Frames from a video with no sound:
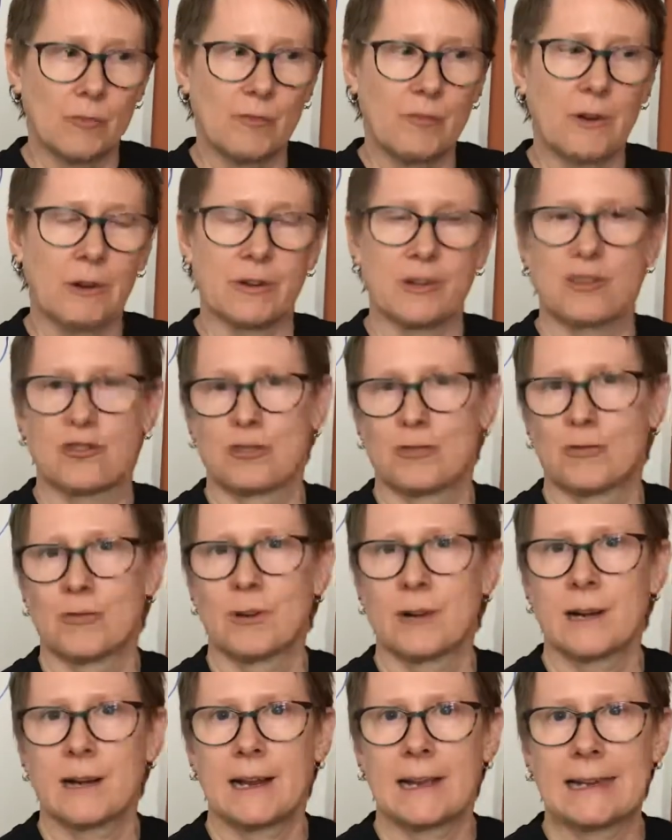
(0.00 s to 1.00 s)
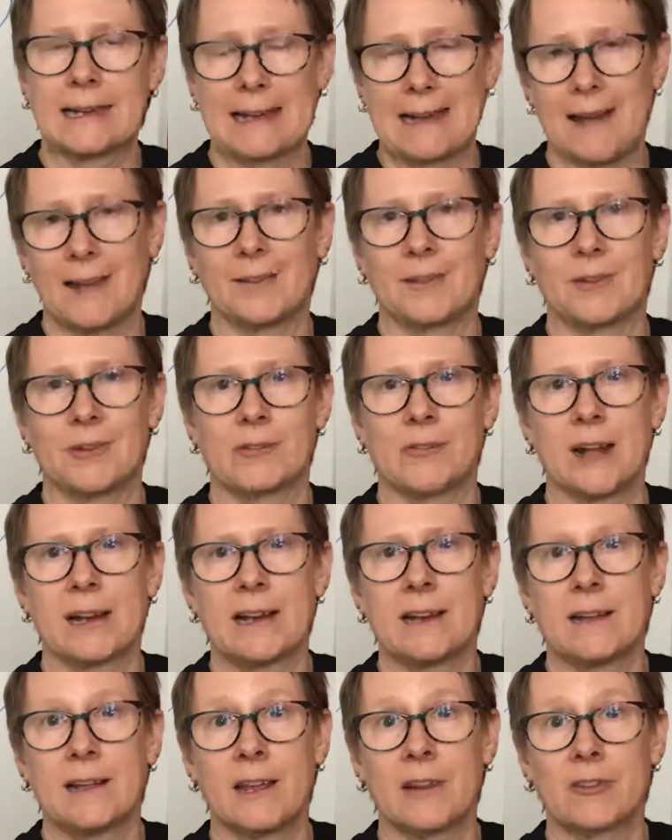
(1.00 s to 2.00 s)
very short and
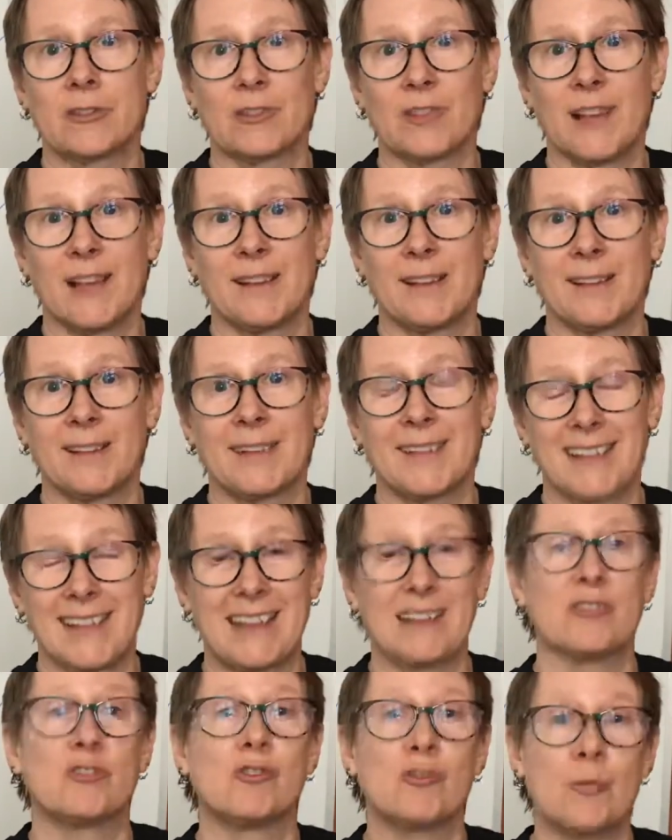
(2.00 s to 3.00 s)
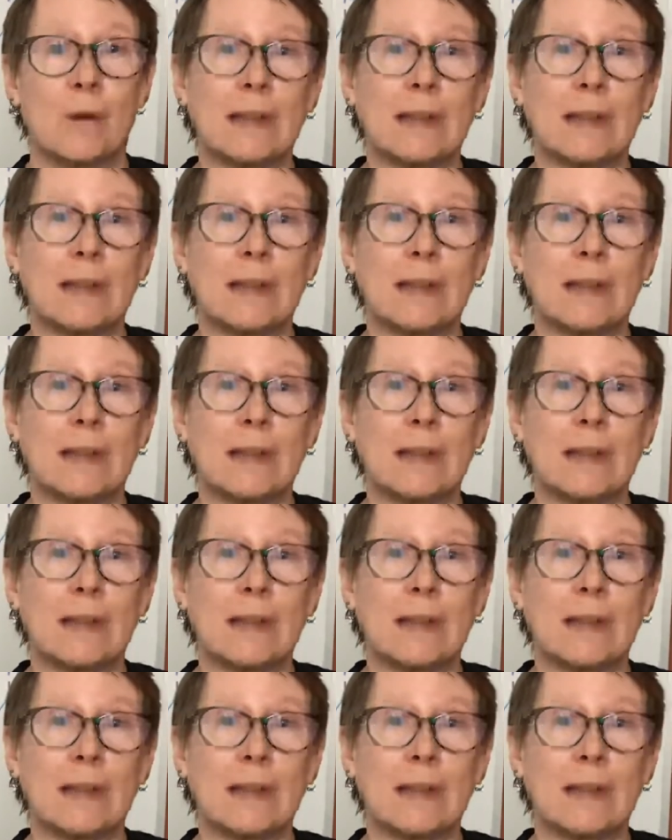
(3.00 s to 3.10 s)
concentrated to get your license gets you